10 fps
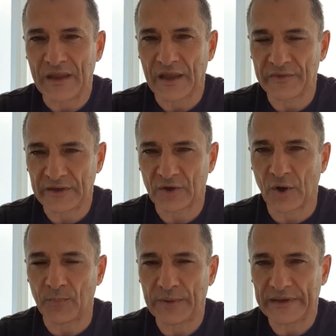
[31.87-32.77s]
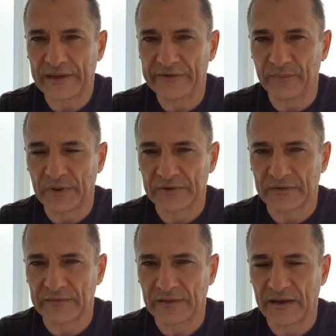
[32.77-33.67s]
And that complicates
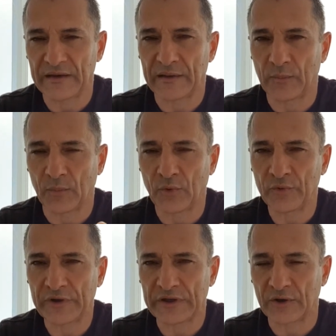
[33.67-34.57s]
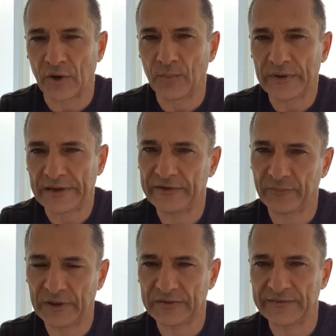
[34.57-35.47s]
matters. And the more that it complicates
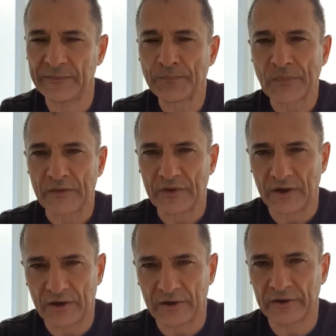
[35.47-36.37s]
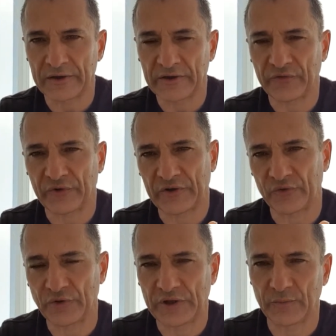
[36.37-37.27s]
matters, the harder it is for us to
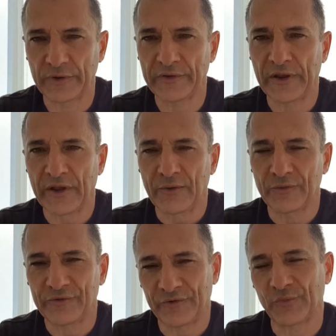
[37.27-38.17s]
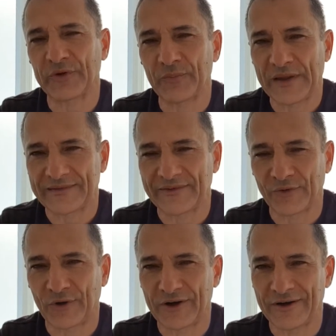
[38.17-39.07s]
deal with, which is what makes it
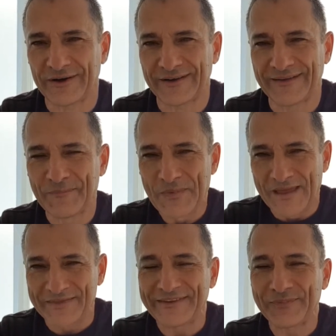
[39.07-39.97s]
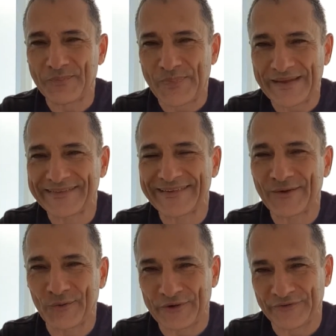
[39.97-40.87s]
so hard. This begs the
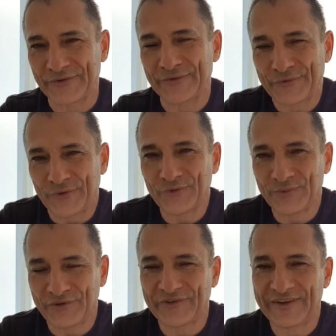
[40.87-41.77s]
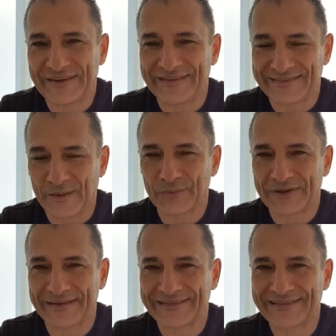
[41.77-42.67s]
question, of course, which is the
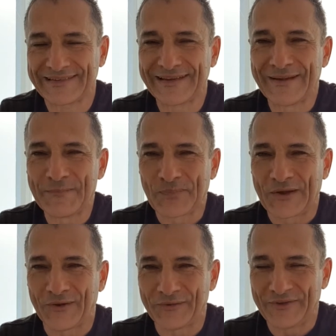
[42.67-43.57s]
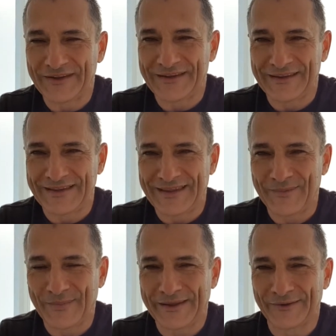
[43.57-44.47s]
subtext of the
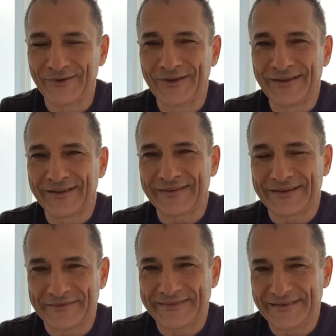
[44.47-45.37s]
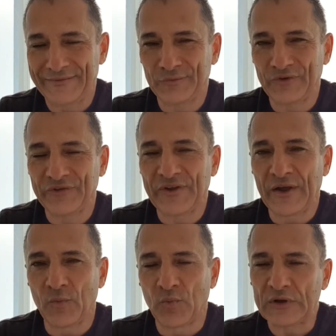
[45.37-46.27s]
email that I received, which is,
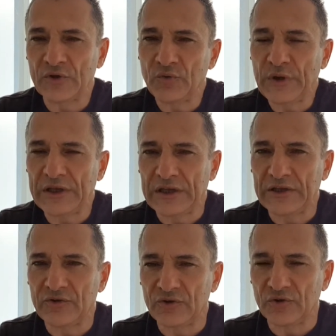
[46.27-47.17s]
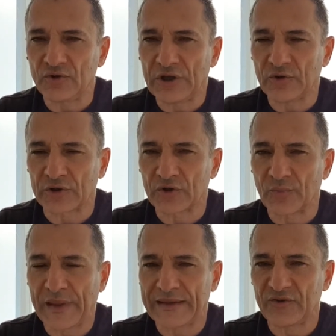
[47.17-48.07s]
what do we need to do in order to
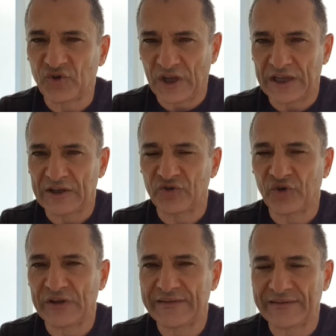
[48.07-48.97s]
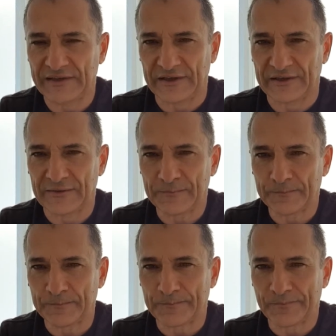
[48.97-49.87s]
make change stick?
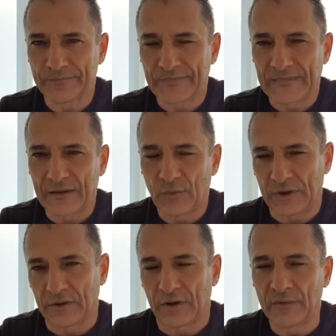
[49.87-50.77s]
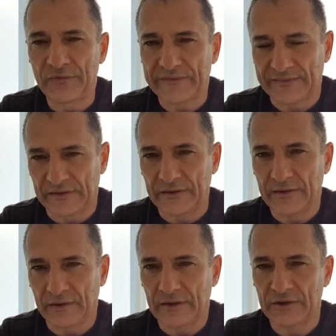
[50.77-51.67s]
Well, obviously,
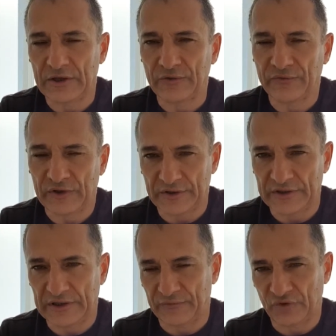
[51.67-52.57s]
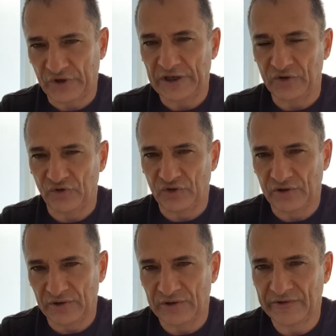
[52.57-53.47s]
you need to feel the need for change.
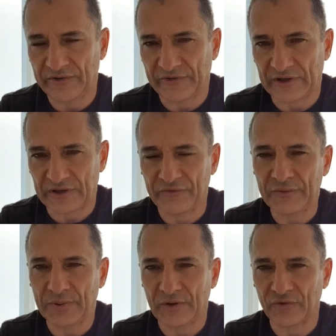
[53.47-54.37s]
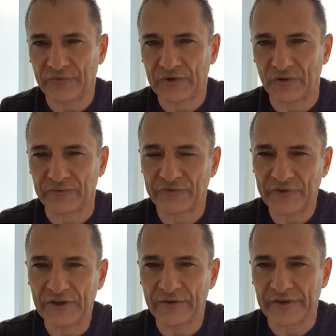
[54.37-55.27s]
This is a given, because if you don't
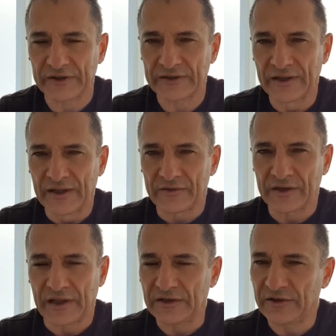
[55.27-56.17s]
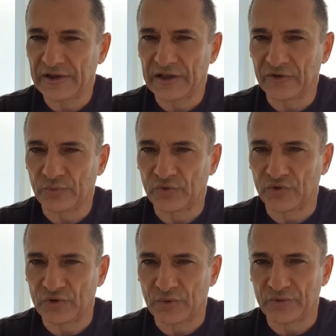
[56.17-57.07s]
feel that, then anything else which
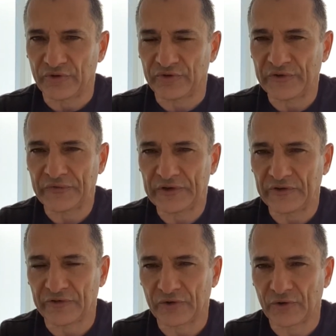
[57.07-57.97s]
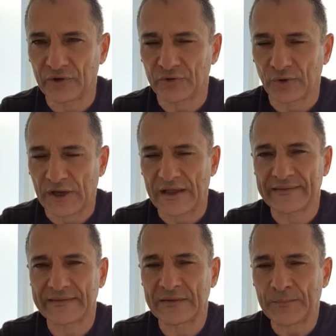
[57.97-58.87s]
you do which is different is not going to
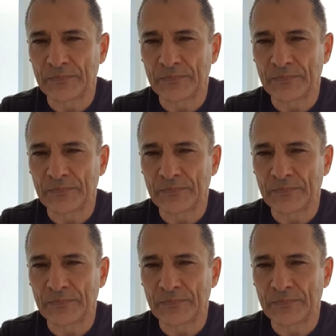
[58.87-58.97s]
last,